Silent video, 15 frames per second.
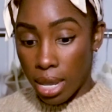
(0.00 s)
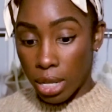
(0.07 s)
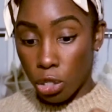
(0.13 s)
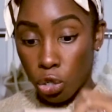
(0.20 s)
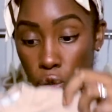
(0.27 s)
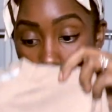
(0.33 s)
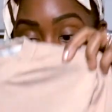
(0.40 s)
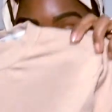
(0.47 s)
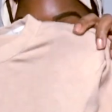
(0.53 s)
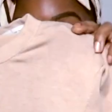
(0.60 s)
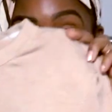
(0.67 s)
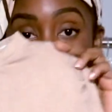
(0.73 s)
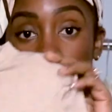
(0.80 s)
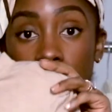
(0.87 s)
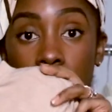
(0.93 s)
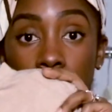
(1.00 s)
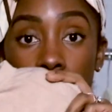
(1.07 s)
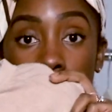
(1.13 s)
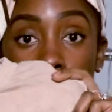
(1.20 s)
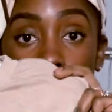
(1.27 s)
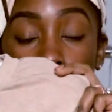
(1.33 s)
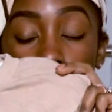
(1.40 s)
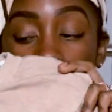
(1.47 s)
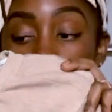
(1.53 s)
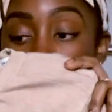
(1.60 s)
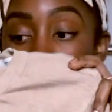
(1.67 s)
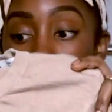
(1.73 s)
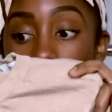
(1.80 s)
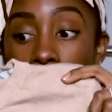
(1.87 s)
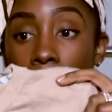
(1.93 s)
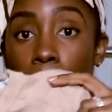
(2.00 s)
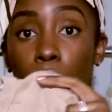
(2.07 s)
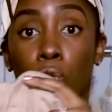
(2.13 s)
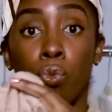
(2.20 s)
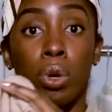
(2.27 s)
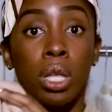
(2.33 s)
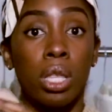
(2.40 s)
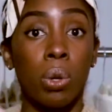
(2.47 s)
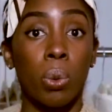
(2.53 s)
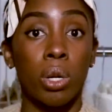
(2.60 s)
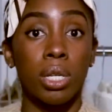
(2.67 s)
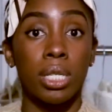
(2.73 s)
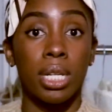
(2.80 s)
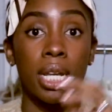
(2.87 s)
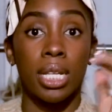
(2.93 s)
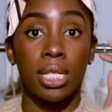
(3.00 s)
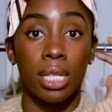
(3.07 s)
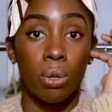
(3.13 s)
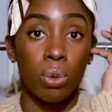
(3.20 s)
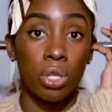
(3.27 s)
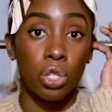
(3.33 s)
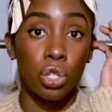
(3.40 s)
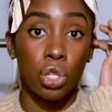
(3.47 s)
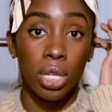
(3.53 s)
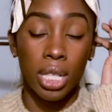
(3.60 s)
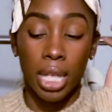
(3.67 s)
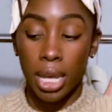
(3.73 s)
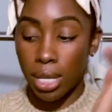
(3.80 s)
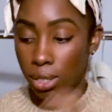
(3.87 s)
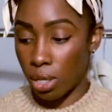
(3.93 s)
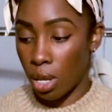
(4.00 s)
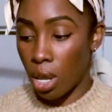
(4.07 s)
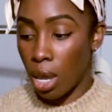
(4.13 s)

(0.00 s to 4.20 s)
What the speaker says: it's short sleeve. It's nice and fitted, and it really works nicely with gilets.